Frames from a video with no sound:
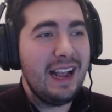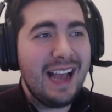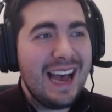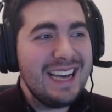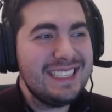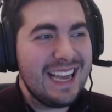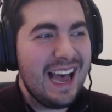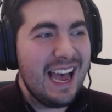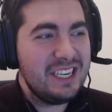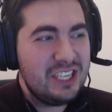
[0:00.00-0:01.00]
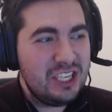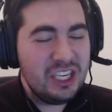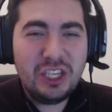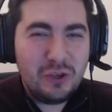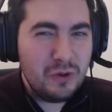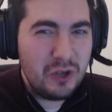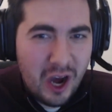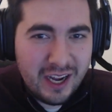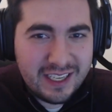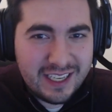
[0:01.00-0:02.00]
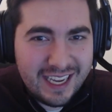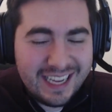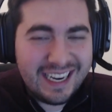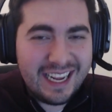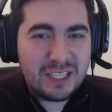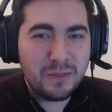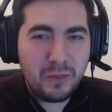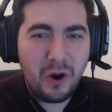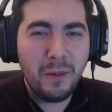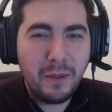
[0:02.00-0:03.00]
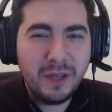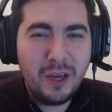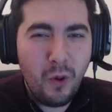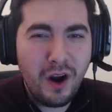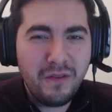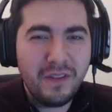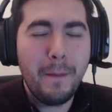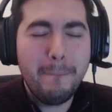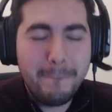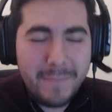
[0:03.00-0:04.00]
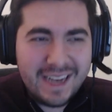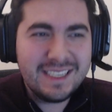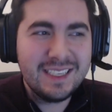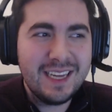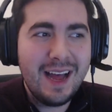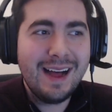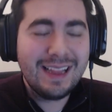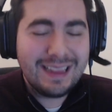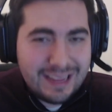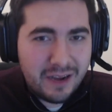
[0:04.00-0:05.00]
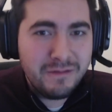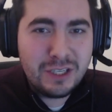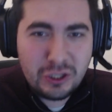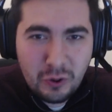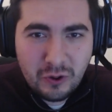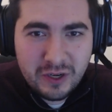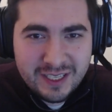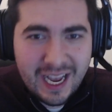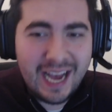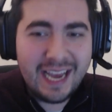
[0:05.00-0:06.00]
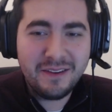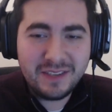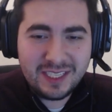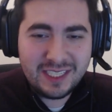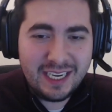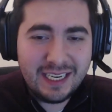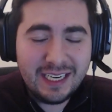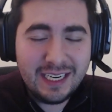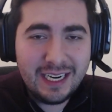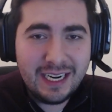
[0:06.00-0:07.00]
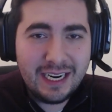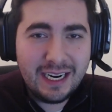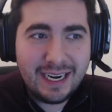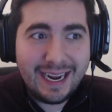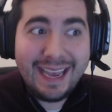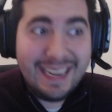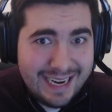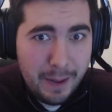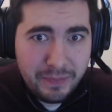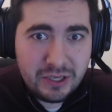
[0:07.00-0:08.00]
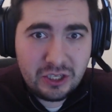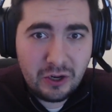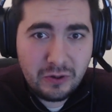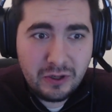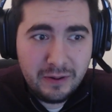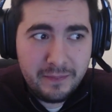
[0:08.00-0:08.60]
guys, I shit you not, it is probably one of the best love stories I have seen in an episode